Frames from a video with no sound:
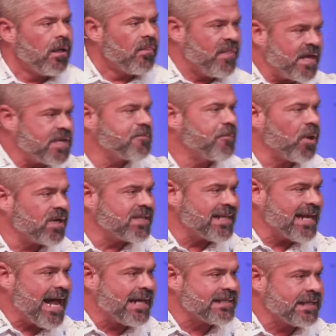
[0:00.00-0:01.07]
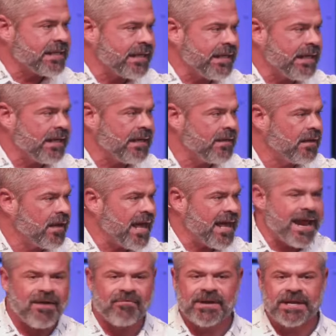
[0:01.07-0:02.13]
this person has a need,
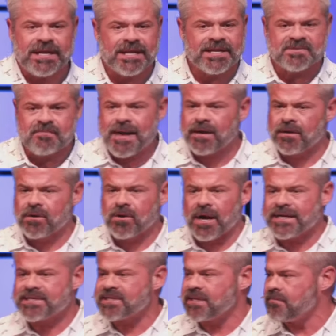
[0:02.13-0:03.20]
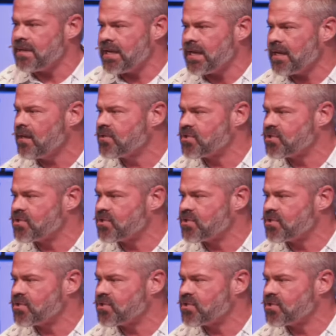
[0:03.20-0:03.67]
and every need is met in Christ in me.